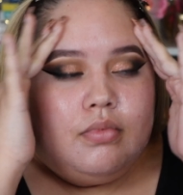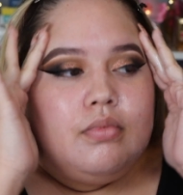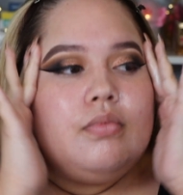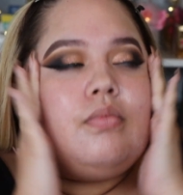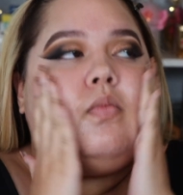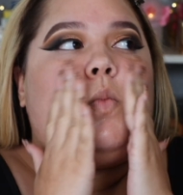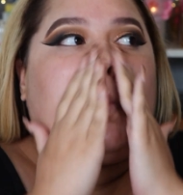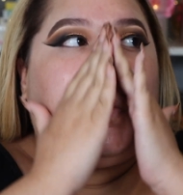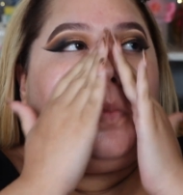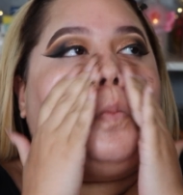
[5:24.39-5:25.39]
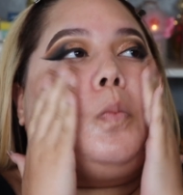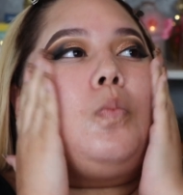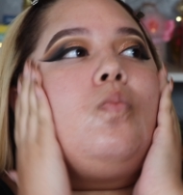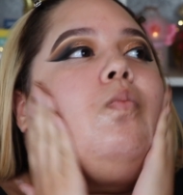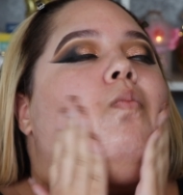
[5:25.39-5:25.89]
Confidence in a
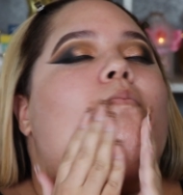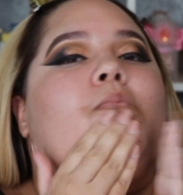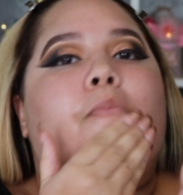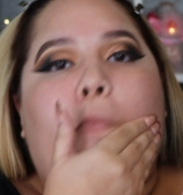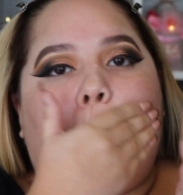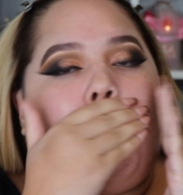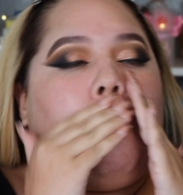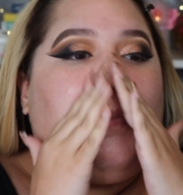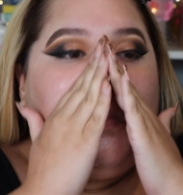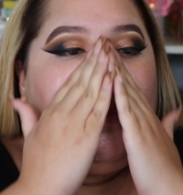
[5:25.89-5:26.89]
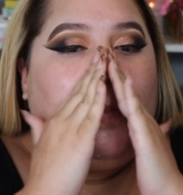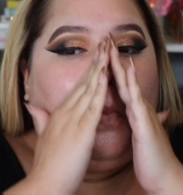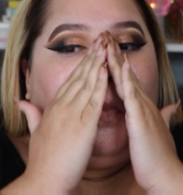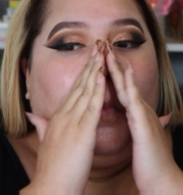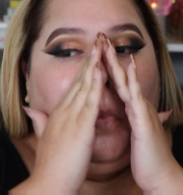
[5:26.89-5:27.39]
Cream, which I had never used before.
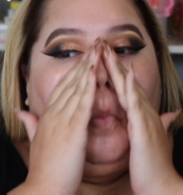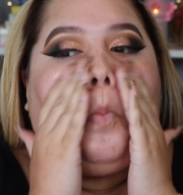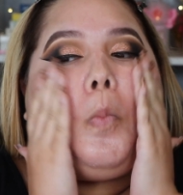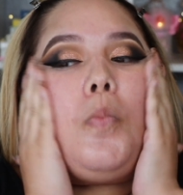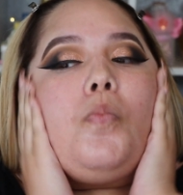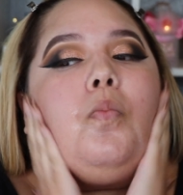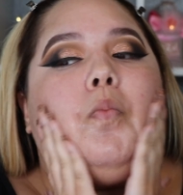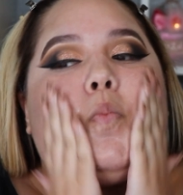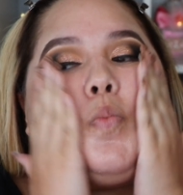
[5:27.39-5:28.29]
So I really